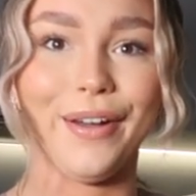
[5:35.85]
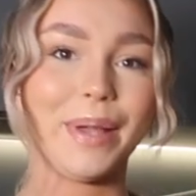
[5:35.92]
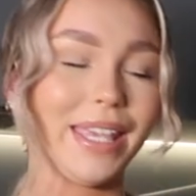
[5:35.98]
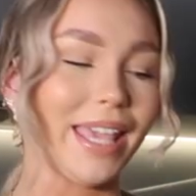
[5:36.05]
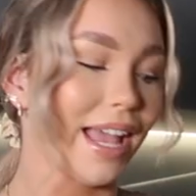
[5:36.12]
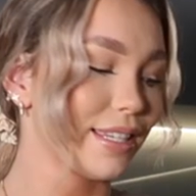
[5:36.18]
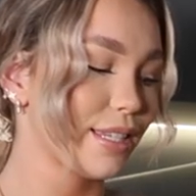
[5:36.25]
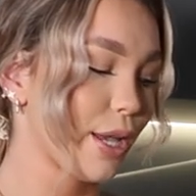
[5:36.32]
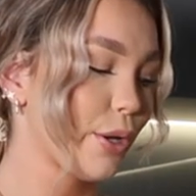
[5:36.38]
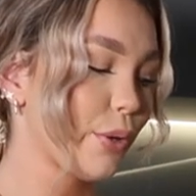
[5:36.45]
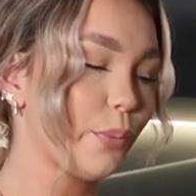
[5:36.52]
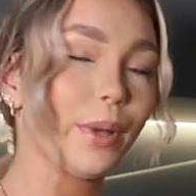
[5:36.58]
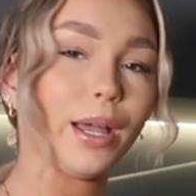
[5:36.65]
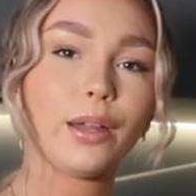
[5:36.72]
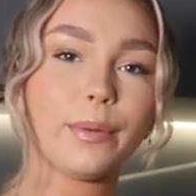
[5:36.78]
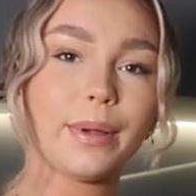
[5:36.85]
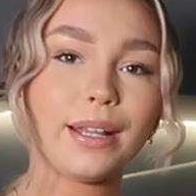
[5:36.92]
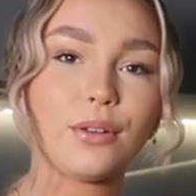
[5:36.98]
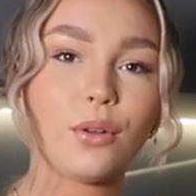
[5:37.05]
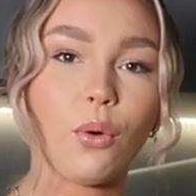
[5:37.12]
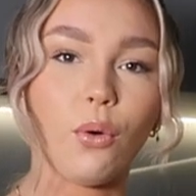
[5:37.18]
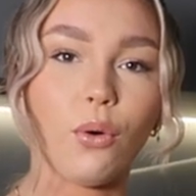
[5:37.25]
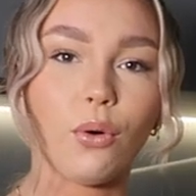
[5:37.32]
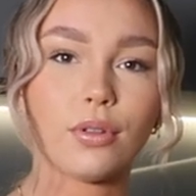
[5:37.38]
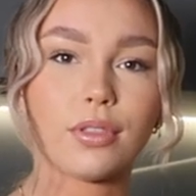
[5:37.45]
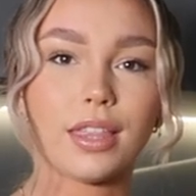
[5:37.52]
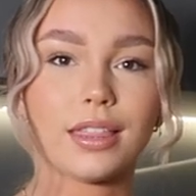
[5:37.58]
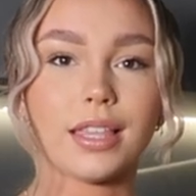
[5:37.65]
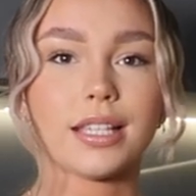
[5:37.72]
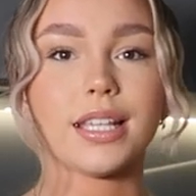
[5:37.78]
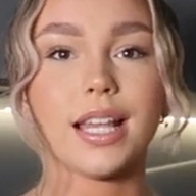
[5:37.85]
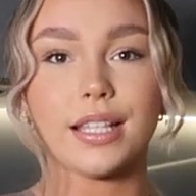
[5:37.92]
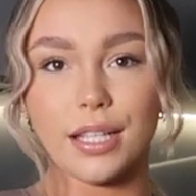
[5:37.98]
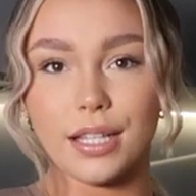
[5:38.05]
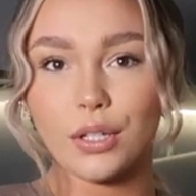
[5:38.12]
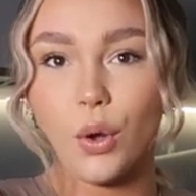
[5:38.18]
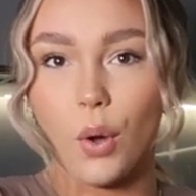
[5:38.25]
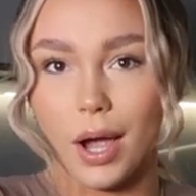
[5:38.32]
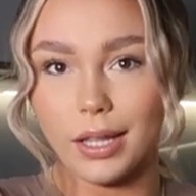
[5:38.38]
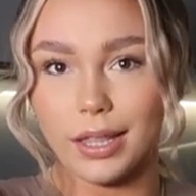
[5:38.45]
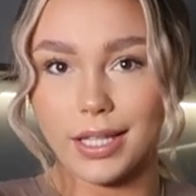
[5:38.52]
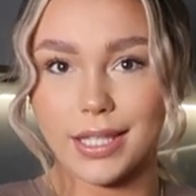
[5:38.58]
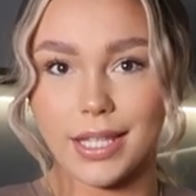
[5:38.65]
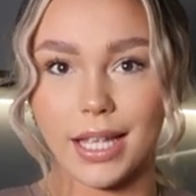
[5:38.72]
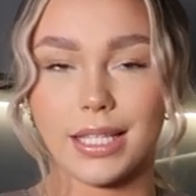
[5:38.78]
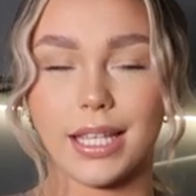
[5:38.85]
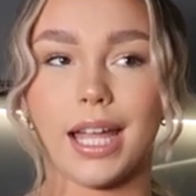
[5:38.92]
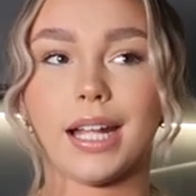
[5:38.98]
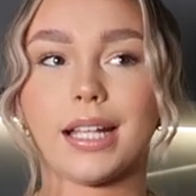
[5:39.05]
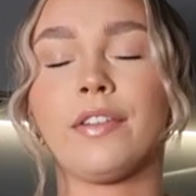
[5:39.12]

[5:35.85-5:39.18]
But yeah, so we're gonna ignore that this isn't quite the aesthetic.